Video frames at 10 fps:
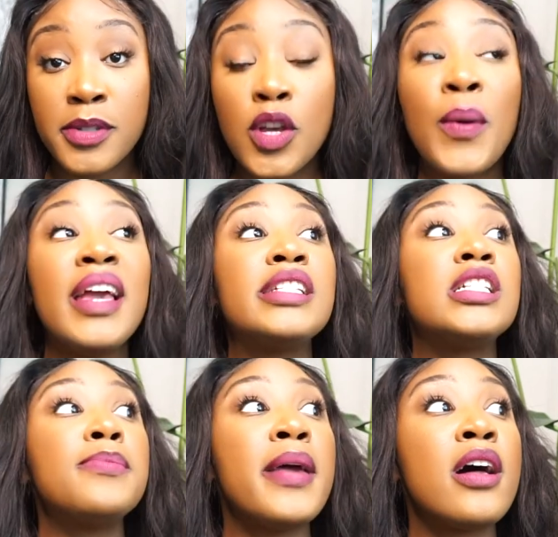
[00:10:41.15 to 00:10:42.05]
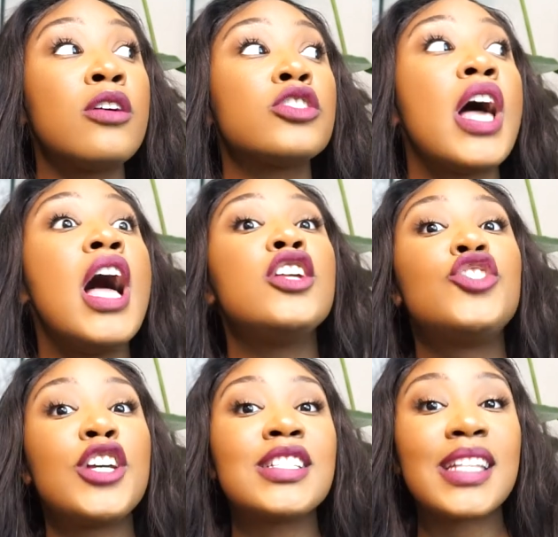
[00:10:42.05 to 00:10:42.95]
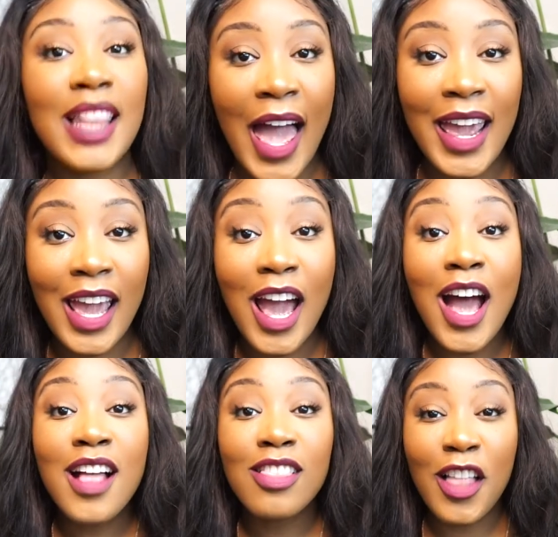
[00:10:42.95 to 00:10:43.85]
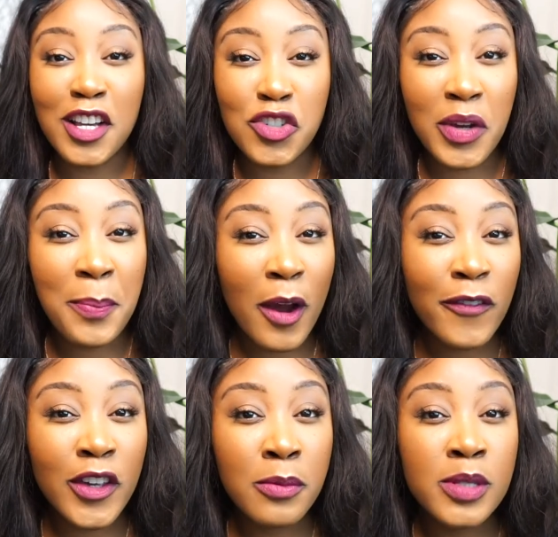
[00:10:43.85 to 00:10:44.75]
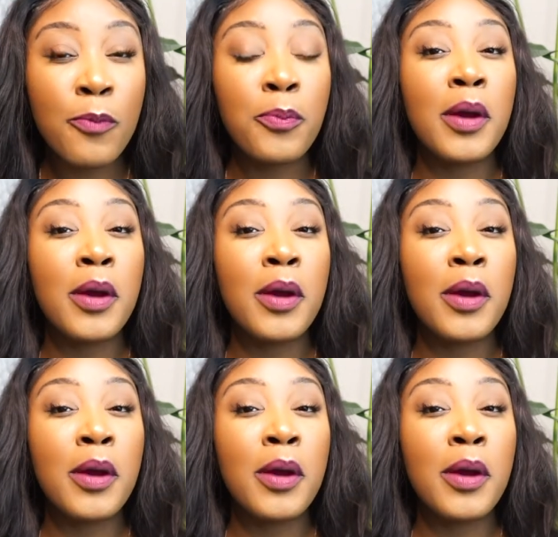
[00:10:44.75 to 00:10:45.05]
So it smells just like luxury perfumes,